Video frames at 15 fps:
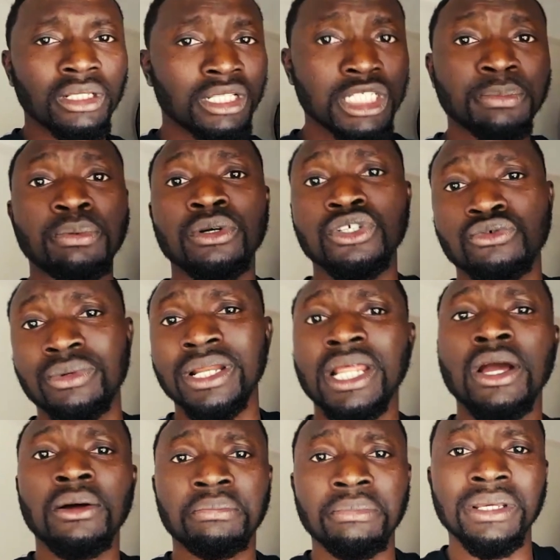These books really
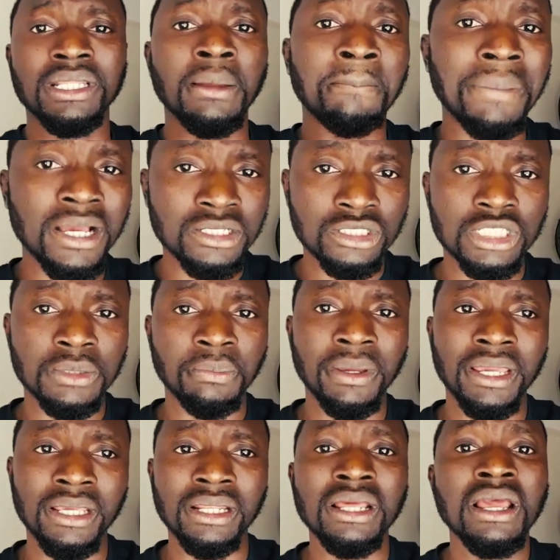helped me, they passed us
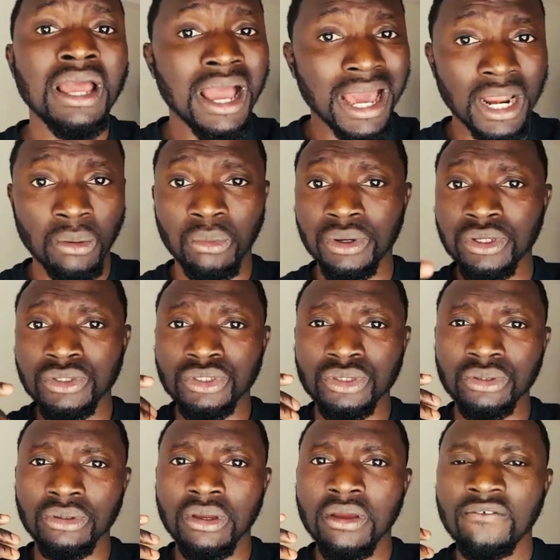pain, and I want you
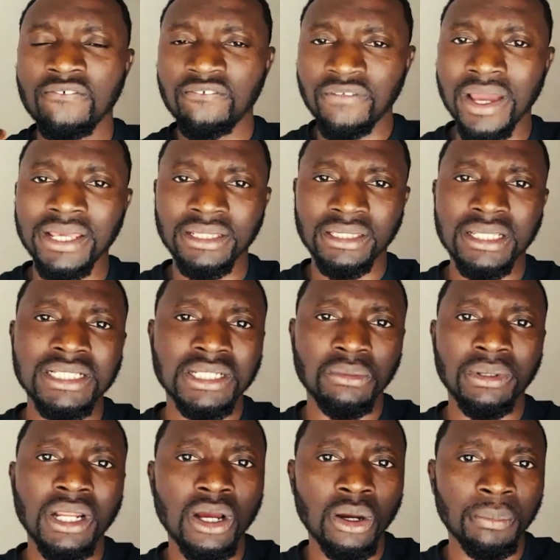to find things that
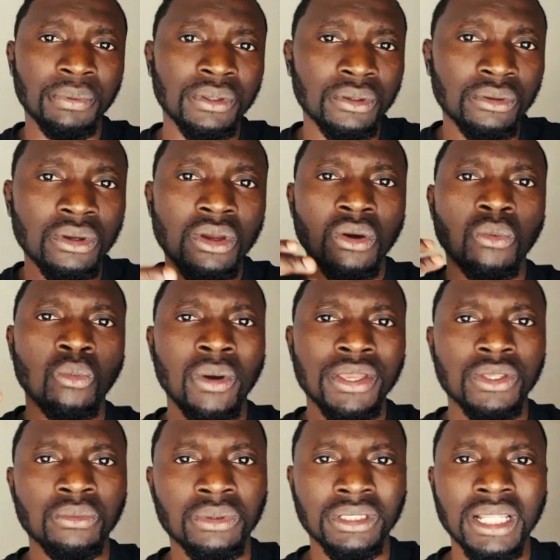would help you when
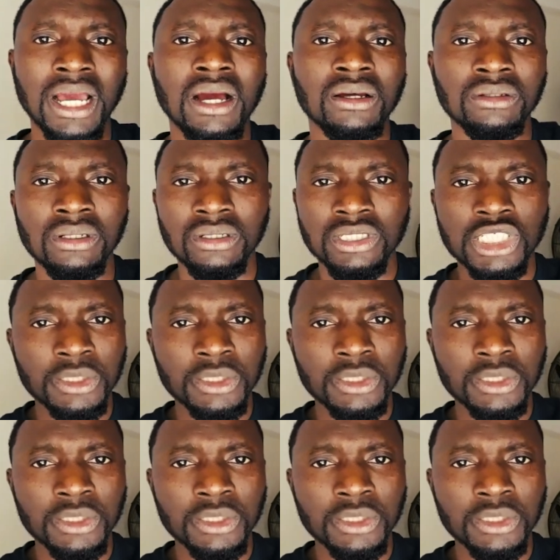you were down.